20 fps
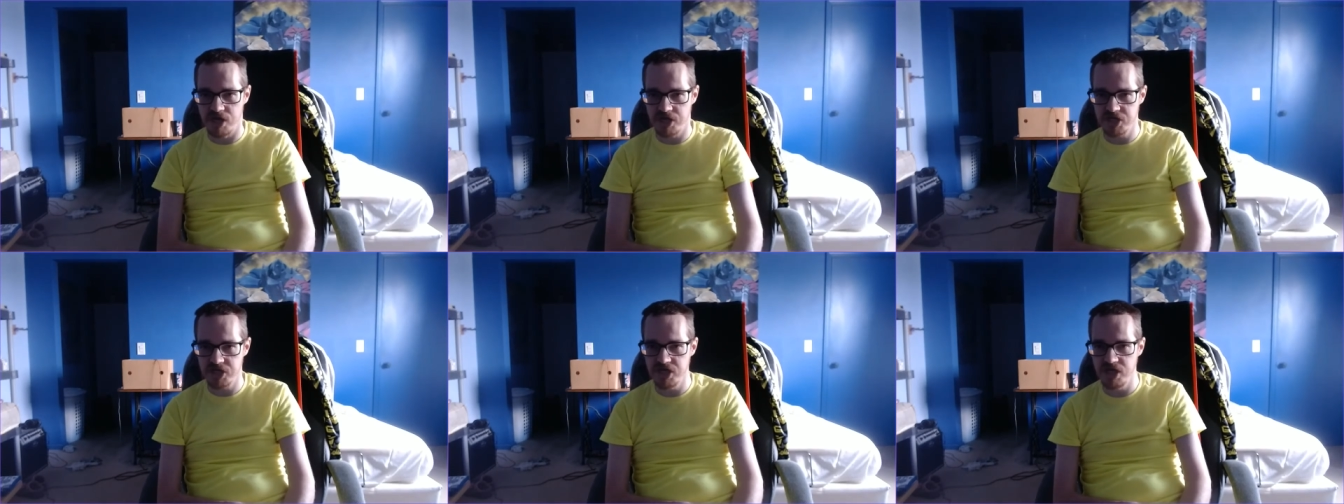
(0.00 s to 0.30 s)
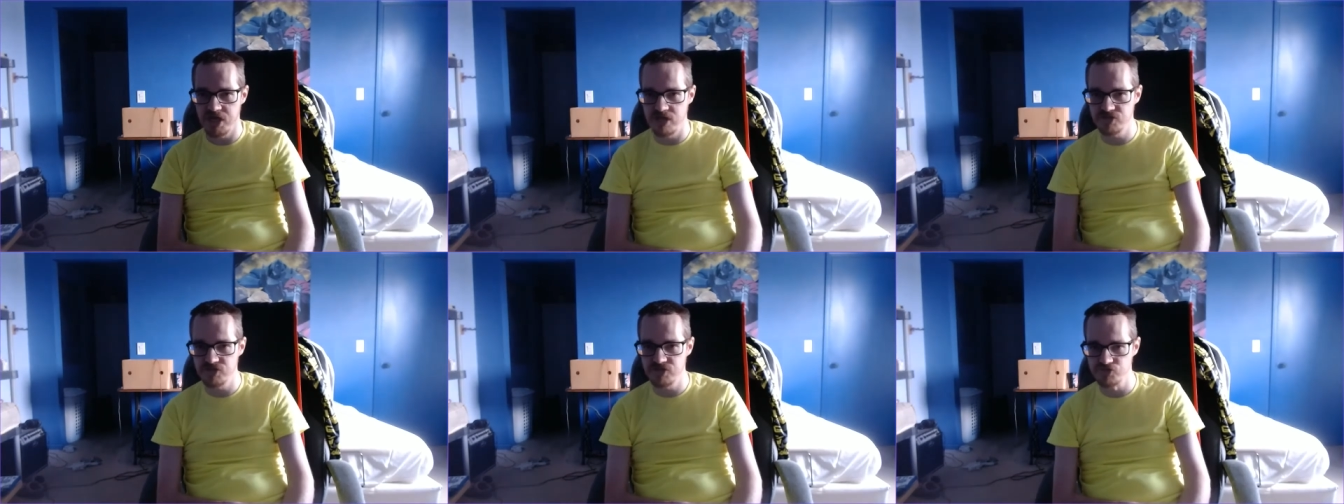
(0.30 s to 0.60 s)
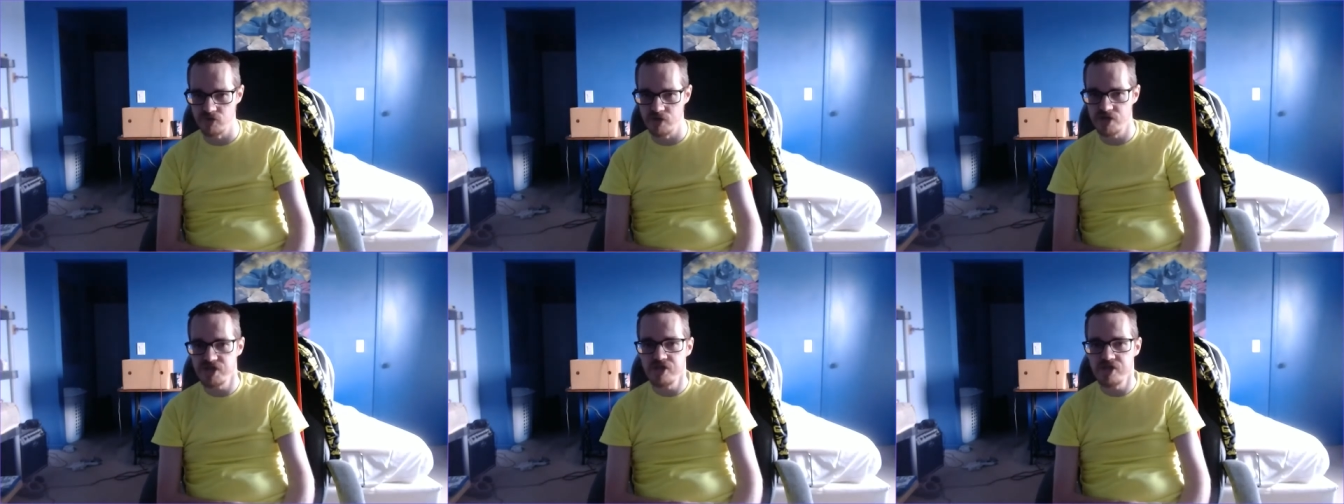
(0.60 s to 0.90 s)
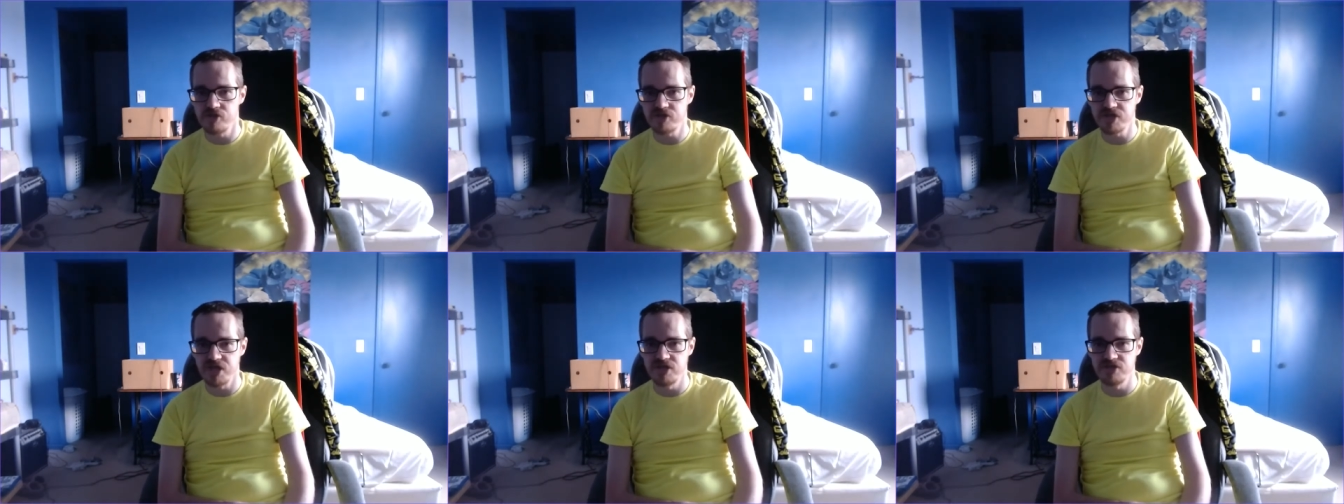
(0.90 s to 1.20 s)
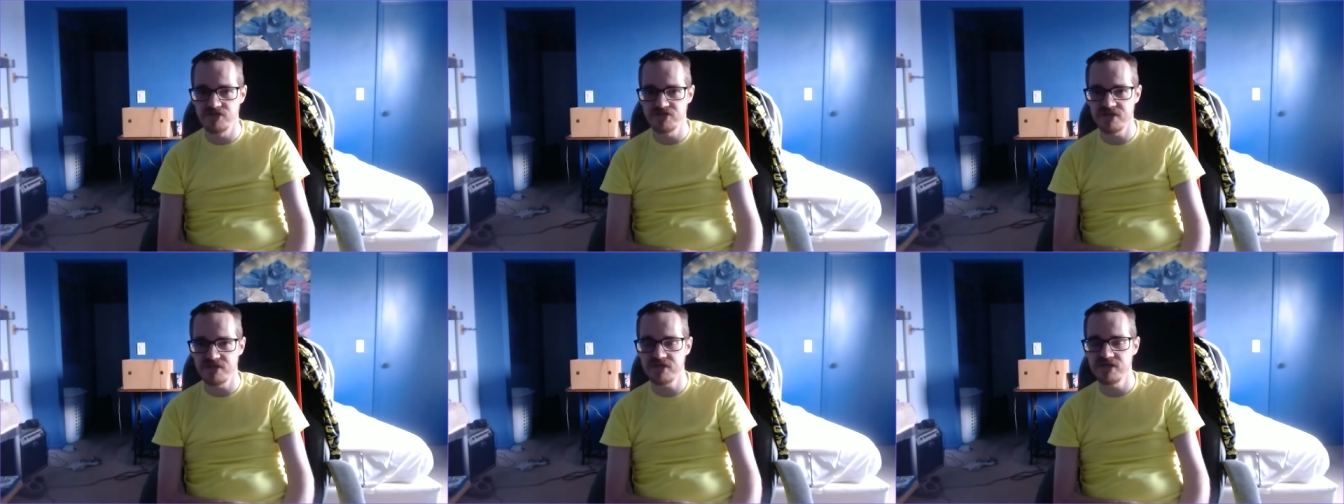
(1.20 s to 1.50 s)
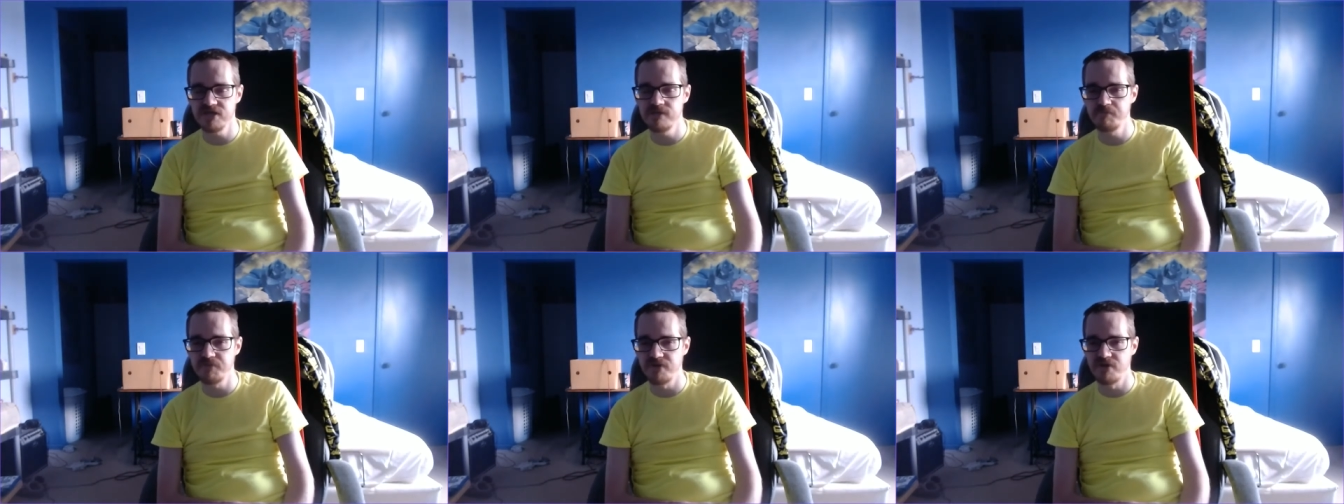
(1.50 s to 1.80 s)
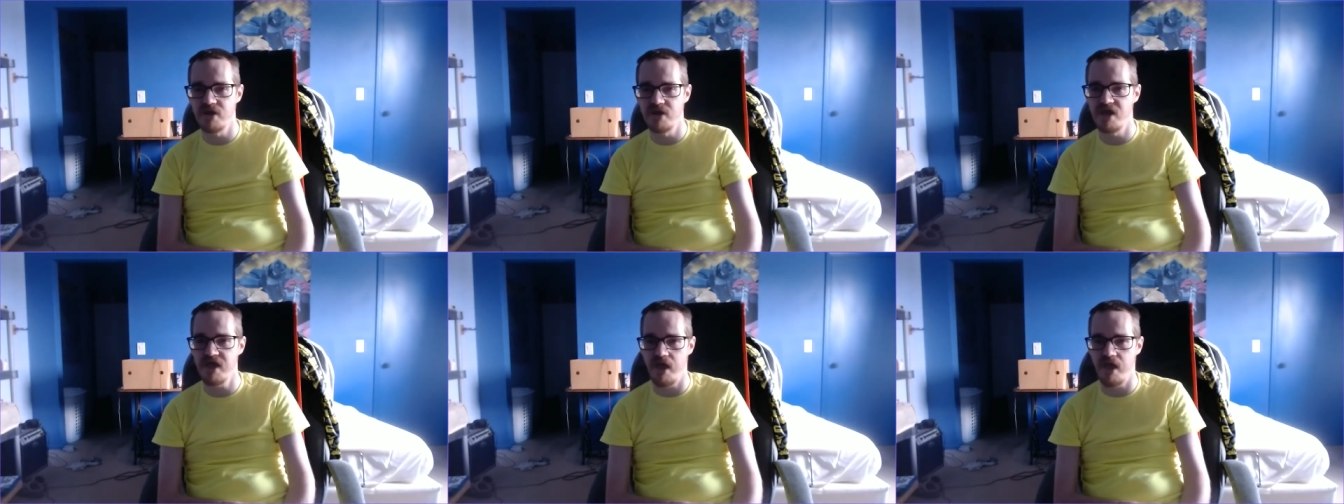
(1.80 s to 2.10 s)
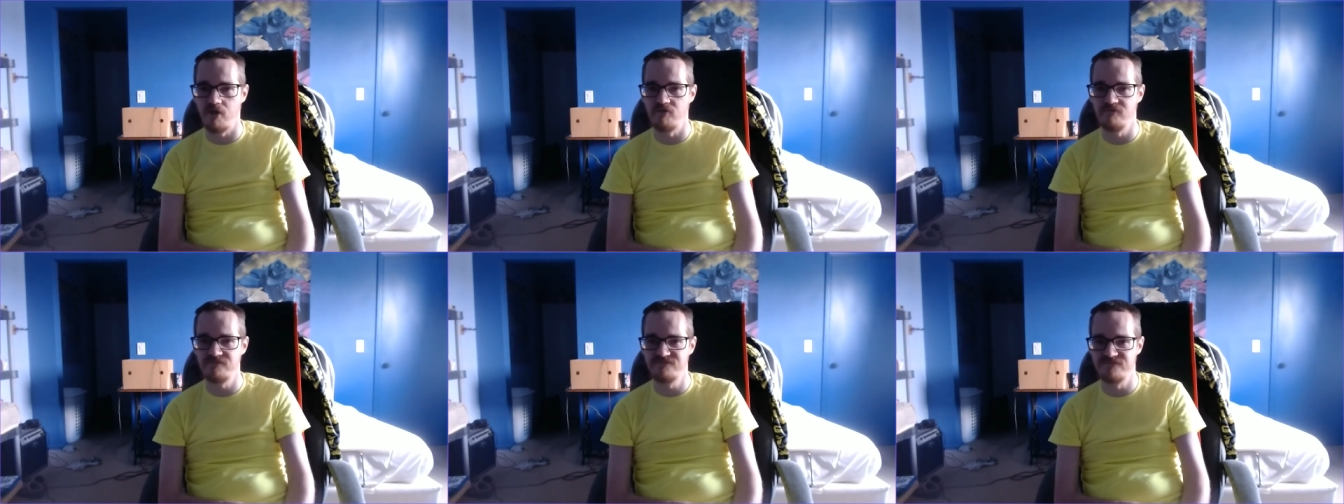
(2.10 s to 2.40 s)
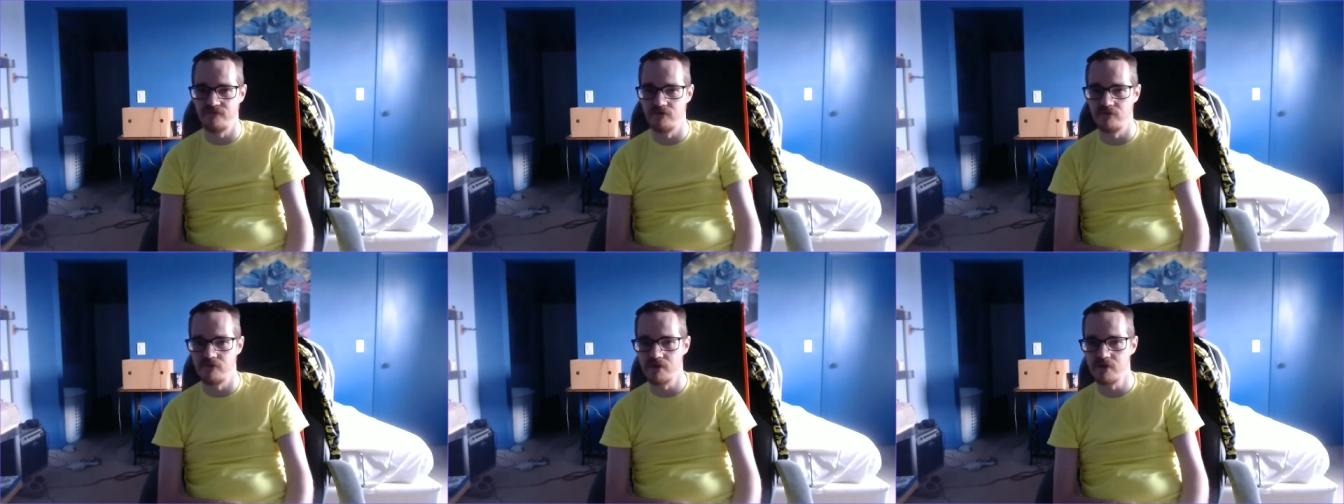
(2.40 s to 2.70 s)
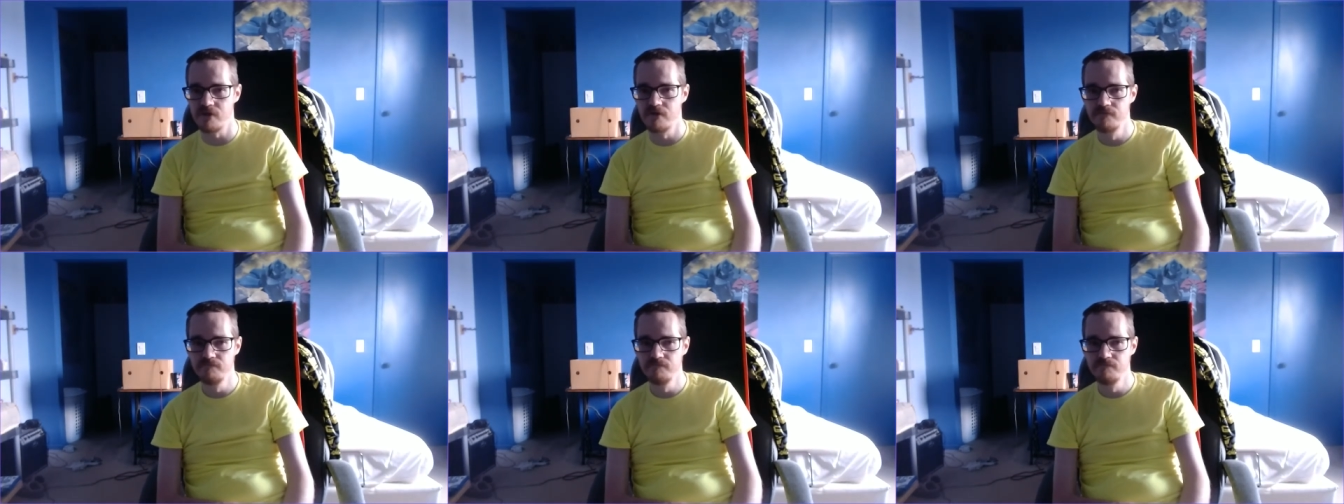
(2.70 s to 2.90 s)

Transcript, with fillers: or Shoryuken to keep an eye out for.